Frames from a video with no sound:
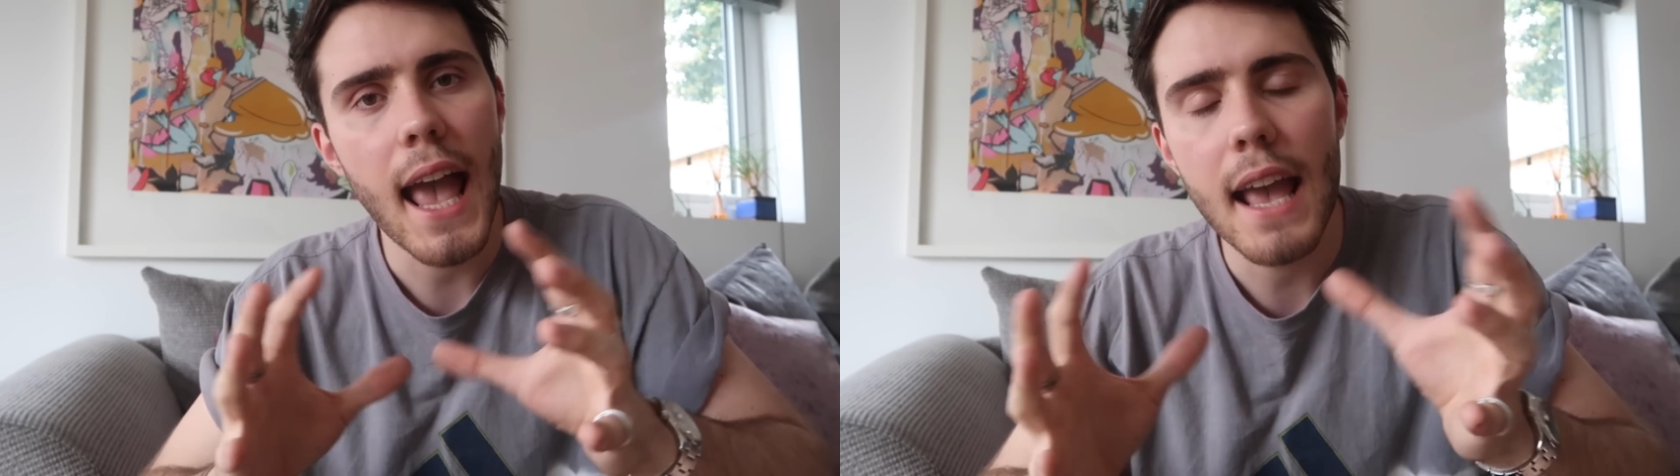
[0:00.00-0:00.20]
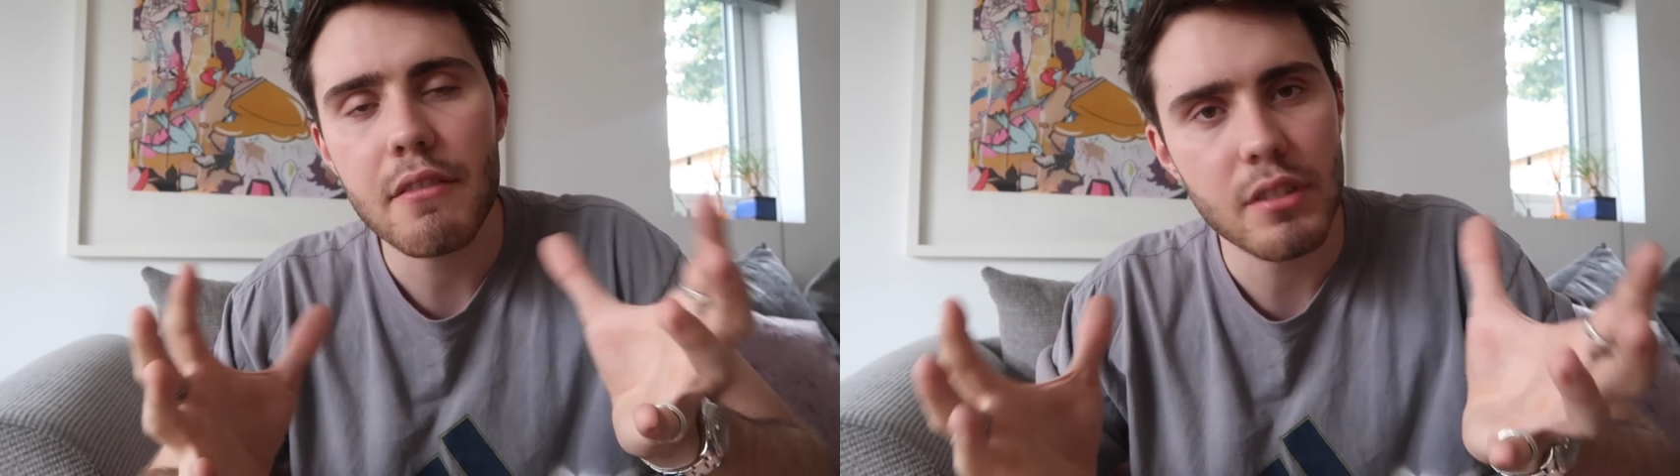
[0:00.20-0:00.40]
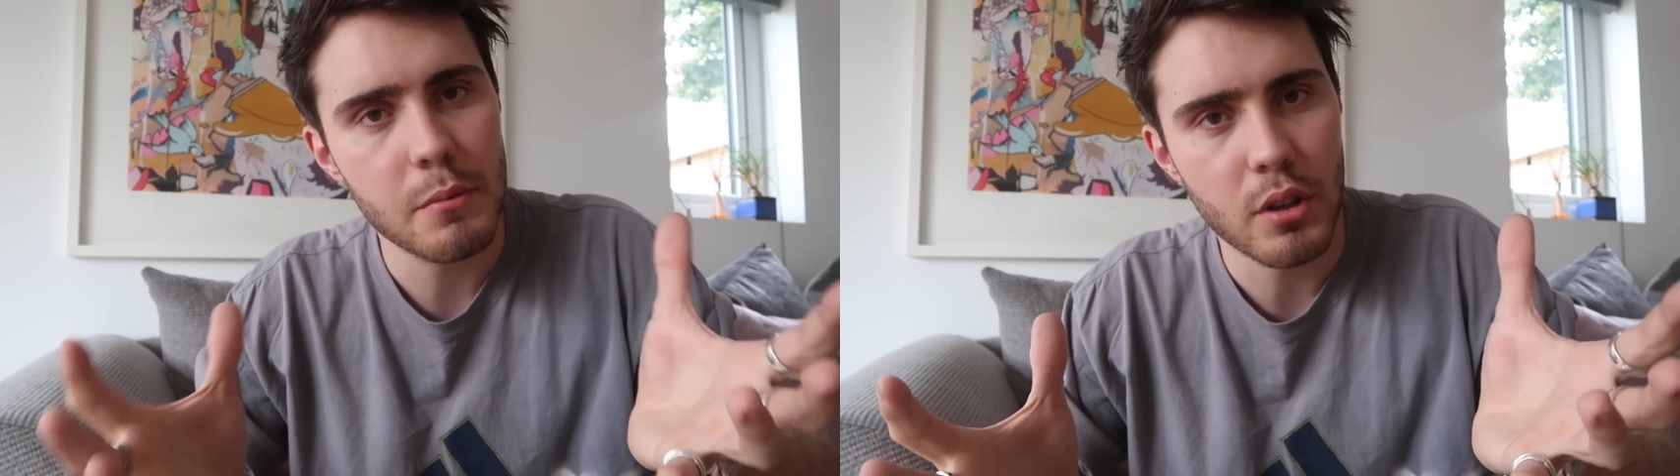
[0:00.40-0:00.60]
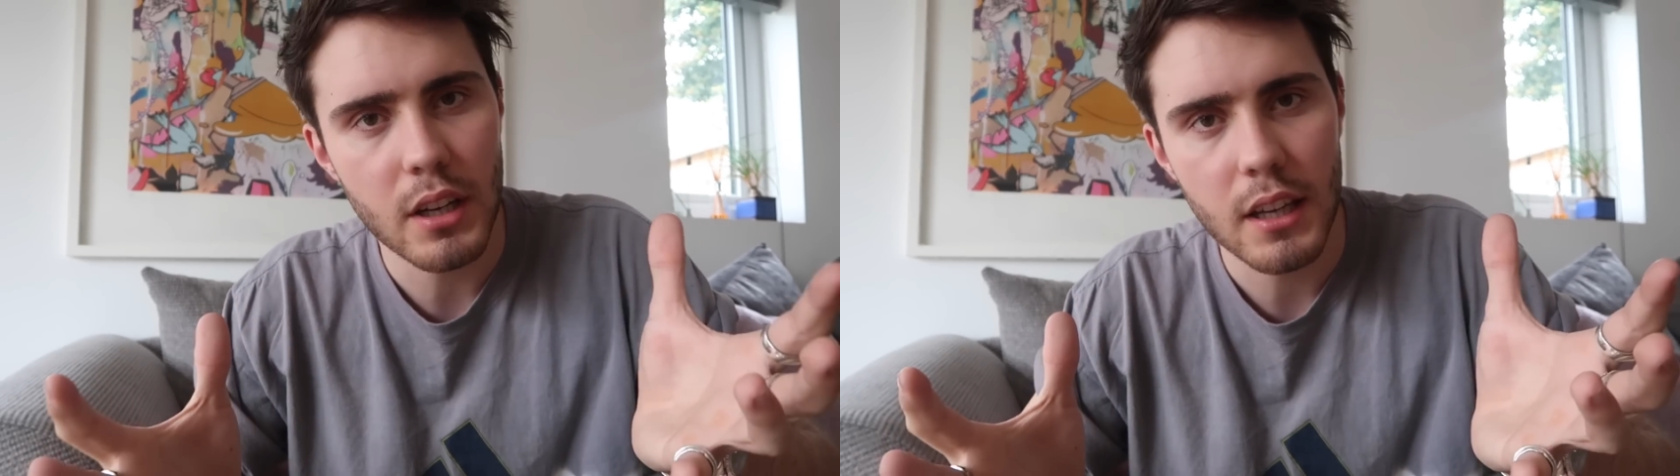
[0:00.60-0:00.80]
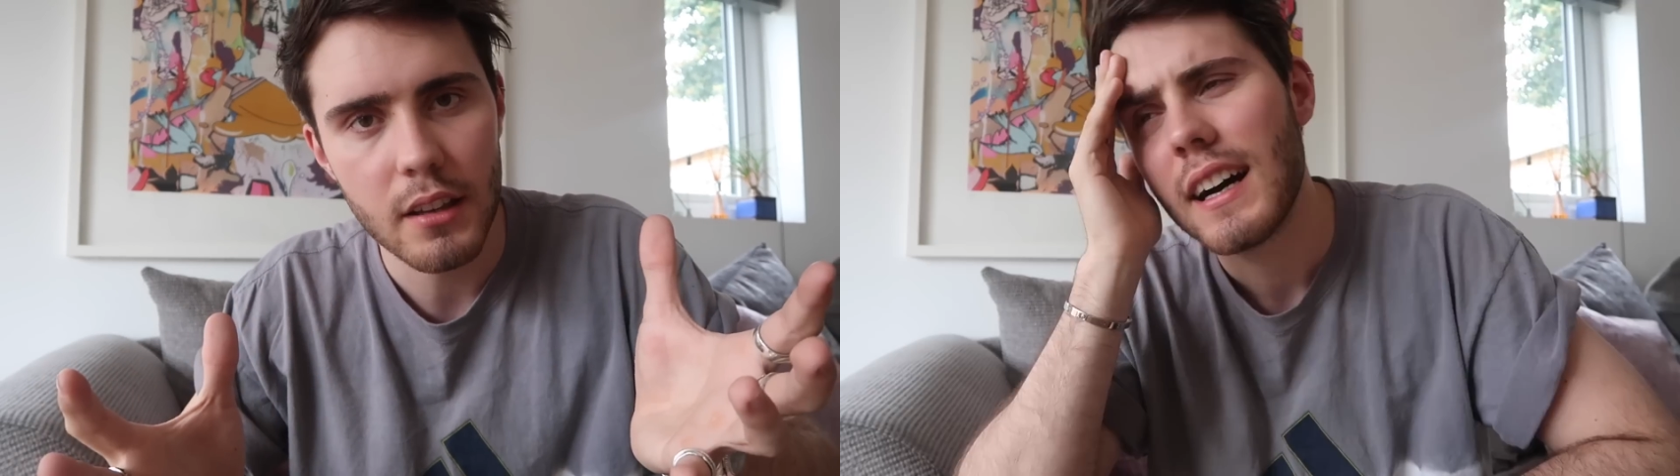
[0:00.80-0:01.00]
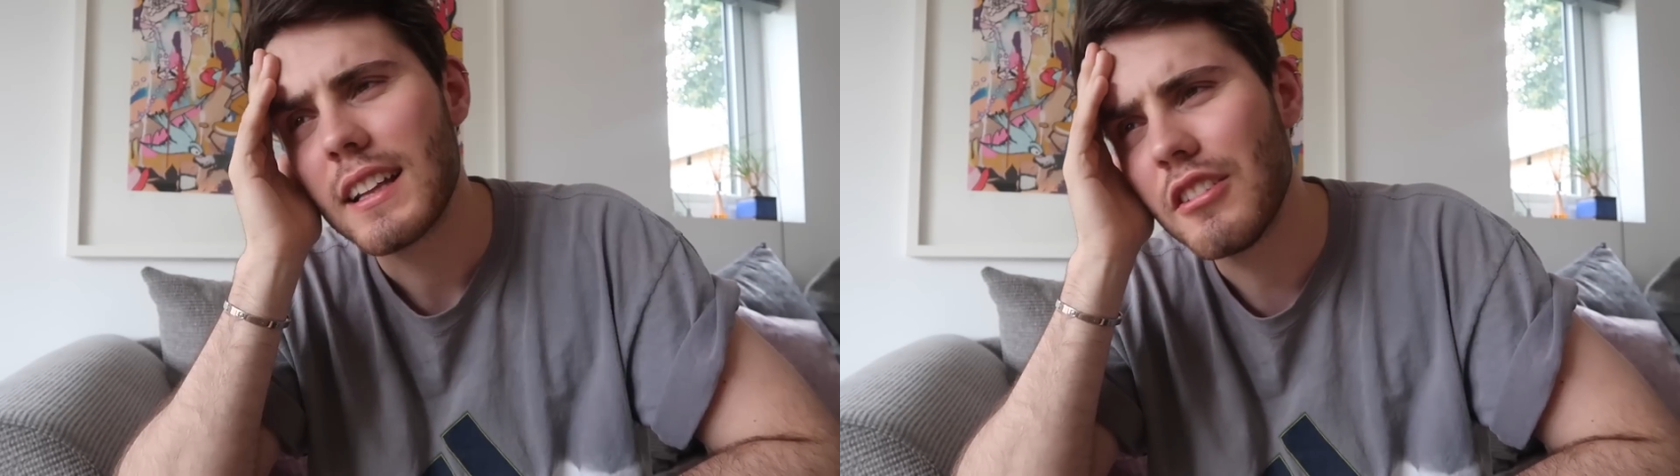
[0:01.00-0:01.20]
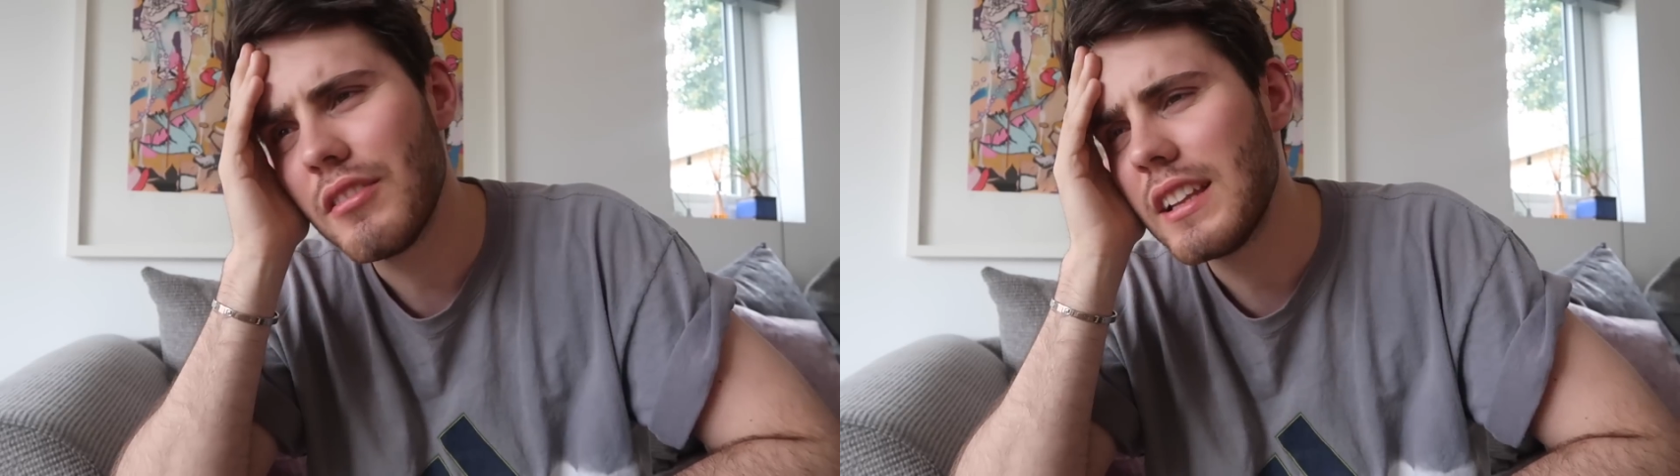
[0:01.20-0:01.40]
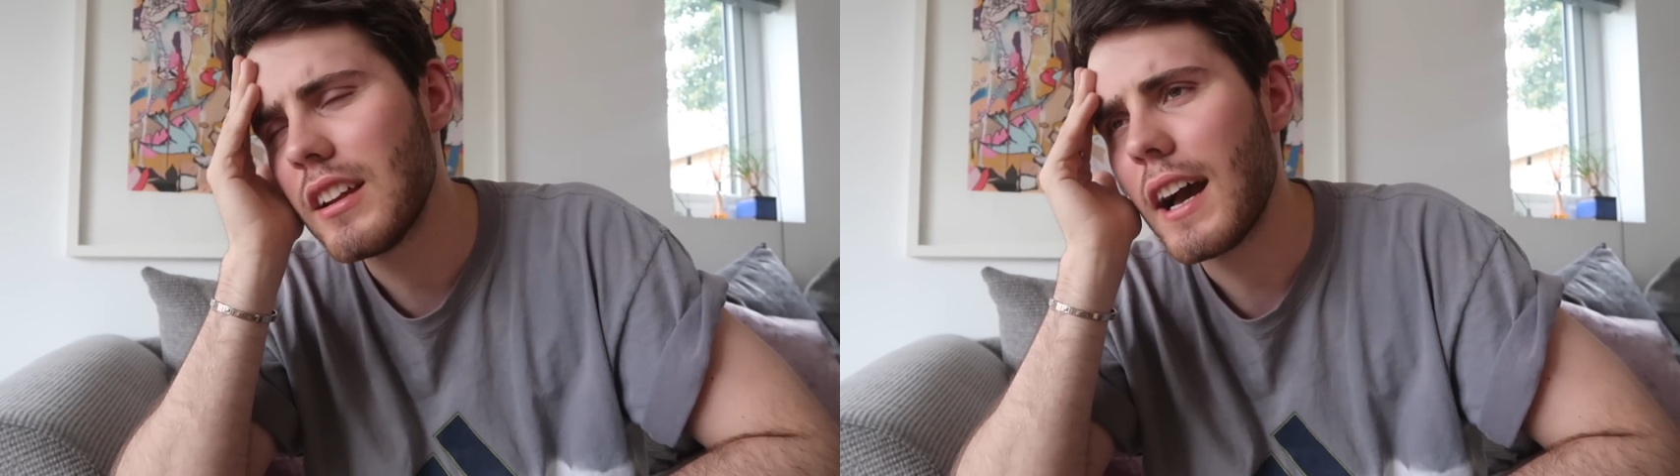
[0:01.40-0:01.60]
everybody. I don't really